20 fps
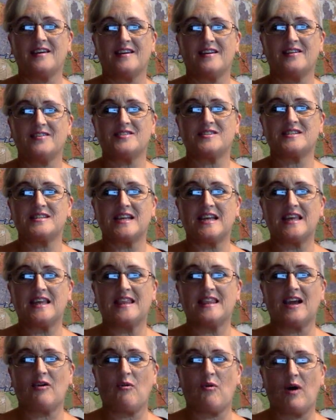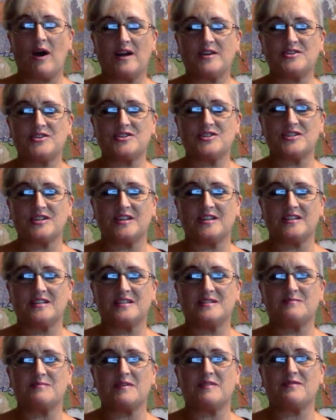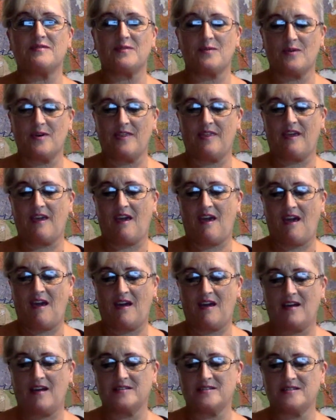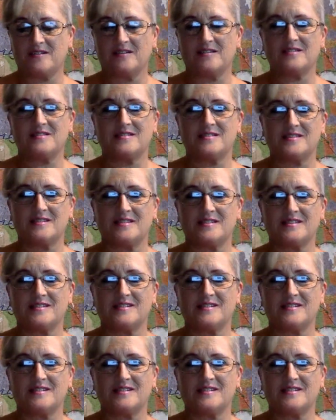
You've seen the questions before the answers.